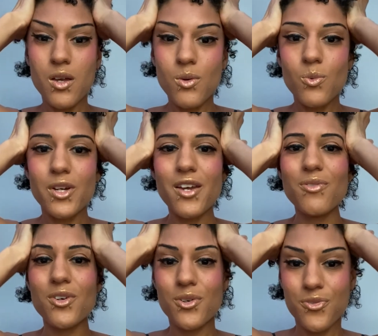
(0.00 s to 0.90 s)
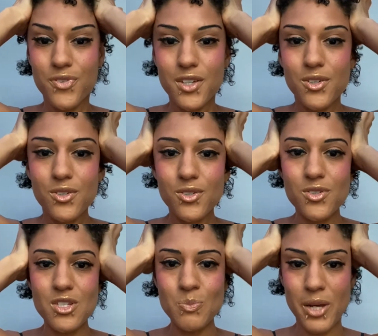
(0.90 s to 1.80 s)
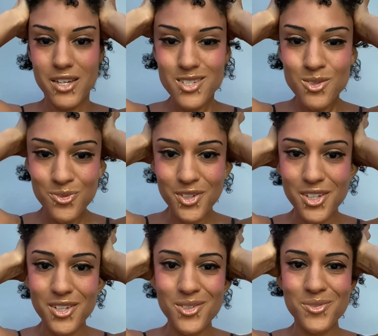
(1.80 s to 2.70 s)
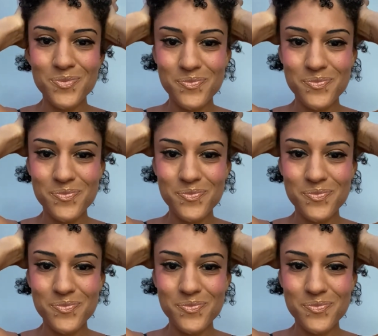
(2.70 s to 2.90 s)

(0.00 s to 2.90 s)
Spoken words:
Whatever feels best for you.